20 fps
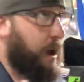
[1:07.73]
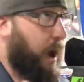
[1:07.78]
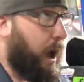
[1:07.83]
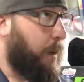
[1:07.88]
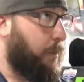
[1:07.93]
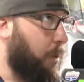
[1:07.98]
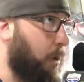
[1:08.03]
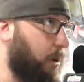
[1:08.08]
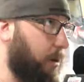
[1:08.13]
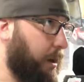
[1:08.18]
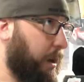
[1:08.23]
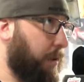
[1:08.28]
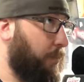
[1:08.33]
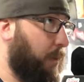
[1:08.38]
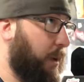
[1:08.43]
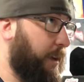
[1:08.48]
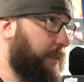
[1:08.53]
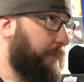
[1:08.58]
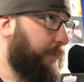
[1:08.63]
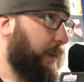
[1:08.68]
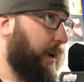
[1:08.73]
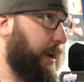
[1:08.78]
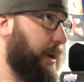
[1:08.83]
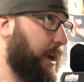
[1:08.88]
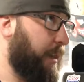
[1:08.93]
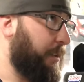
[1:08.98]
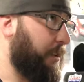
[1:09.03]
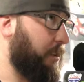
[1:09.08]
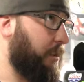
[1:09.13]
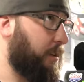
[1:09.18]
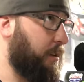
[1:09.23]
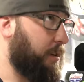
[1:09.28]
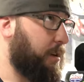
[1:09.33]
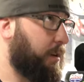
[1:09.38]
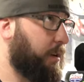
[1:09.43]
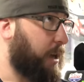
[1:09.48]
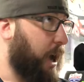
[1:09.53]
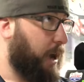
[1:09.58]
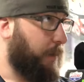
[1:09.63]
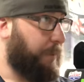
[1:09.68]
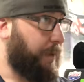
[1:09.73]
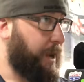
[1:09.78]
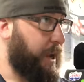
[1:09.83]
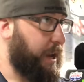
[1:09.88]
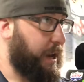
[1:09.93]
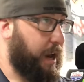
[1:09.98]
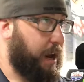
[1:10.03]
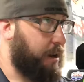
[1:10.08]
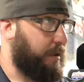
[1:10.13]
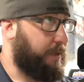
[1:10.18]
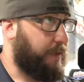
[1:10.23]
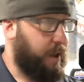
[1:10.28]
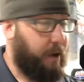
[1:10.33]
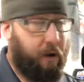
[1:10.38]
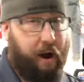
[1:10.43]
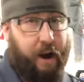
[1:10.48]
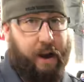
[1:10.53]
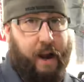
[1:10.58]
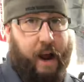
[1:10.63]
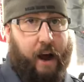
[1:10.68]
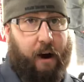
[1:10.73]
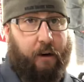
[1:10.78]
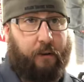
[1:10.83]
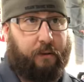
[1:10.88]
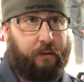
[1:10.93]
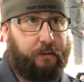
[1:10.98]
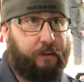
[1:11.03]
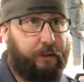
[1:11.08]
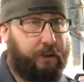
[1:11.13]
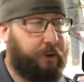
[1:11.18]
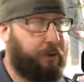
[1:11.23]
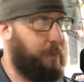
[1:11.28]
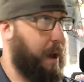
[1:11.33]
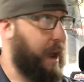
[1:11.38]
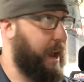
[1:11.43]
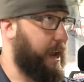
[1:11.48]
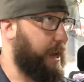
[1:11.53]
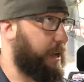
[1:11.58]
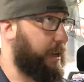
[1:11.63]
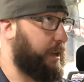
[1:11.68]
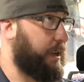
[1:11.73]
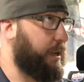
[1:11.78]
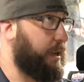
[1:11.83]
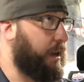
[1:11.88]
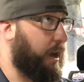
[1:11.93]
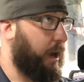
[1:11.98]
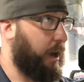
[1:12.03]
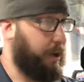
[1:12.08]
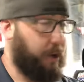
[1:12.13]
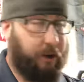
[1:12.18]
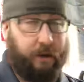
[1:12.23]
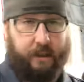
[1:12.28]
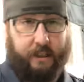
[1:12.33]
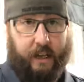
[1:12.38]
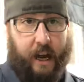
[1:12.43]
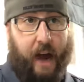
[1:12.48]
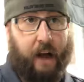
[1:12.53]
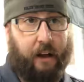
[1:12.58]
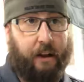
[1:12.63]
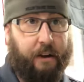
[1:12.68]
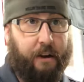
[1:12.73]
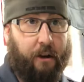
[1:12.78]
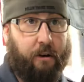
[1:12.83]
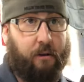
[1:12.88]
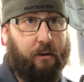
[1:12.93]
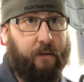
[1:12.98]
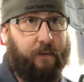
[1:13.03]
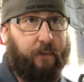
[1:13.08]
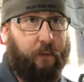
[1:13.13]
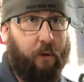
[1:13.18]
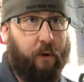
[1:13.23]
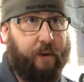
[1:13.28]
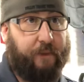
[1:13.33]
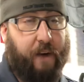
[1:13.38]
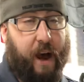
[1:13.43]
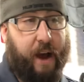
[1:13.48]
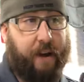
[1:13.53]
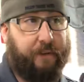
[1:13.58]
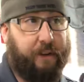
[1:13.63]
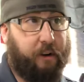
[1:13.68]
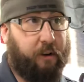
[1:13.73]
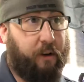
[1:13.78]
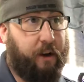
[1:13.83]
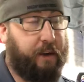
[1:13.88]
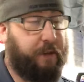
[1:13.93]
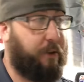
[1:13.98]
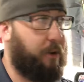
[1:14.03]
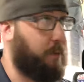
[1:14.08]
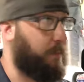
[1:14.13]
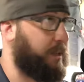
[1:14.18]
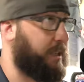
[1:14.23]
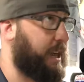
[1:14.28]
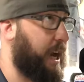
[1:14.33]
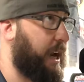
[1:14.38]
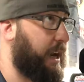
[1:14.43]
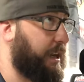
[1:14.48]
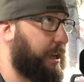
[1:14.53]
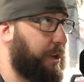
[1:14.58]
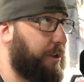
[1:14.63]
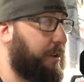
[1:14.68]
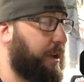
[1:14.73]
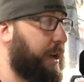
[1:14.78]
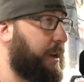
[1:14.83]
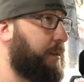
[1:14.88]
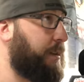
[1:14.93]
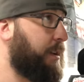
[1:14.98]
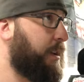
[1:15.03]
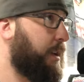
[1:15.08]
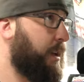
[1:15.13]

I'm working with another company and everything right now to make a good solid 145-degree thermostatic unit